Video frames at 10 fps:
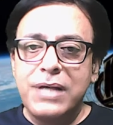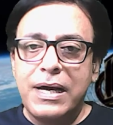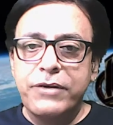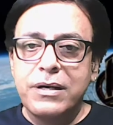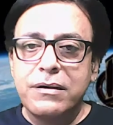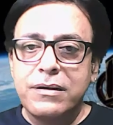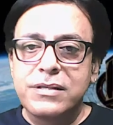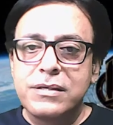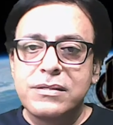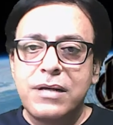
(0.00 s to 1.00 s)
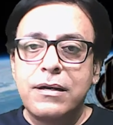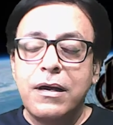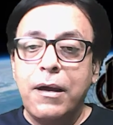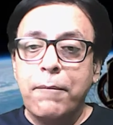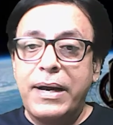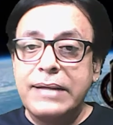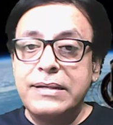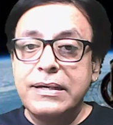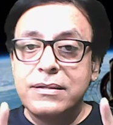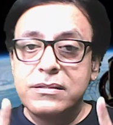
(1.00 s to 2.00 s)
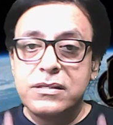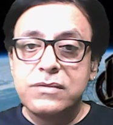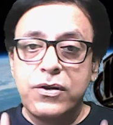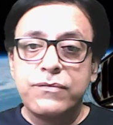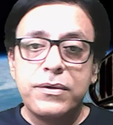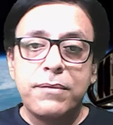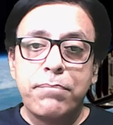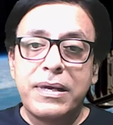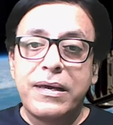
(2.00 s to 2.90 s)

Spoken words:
I will discuss that, but I think this is one of the